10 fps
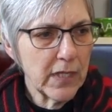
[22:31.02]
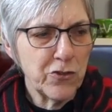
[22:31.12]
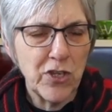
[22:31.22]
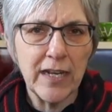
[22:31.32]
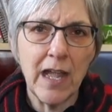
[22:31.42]

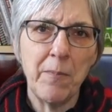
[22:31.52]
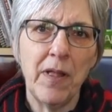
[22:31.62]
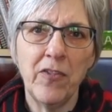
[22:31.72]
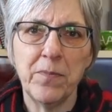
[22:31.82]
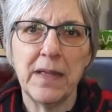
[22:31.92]
she had a
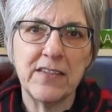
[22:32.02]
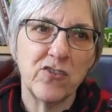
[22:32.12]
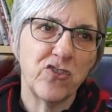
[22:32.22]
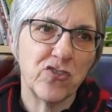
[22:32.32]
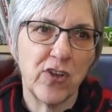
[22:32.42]
couple other
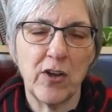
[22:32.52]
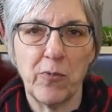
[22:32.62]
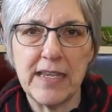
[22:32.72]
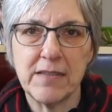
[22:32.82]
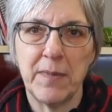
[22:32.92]
places she's trying to
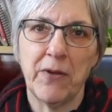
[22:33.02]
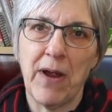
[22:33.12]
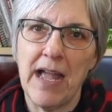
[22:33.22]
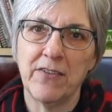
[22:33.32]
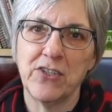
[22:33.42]
race me
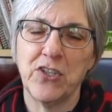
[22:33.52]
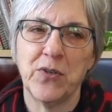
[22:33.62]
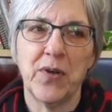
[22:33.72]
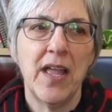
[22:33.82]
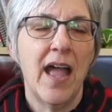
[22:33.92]
around
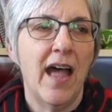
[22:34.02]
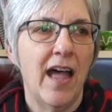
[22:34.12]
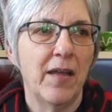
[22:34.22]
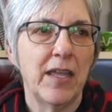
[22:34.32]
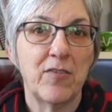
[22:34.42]
to,
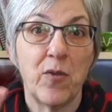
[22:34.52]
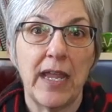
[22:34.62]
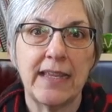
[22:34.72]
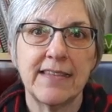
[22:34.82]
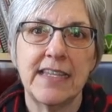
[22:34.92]
so
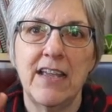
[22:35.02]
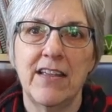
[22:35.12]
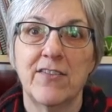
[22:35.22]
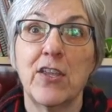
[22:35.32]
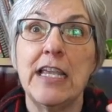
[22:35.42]
I can see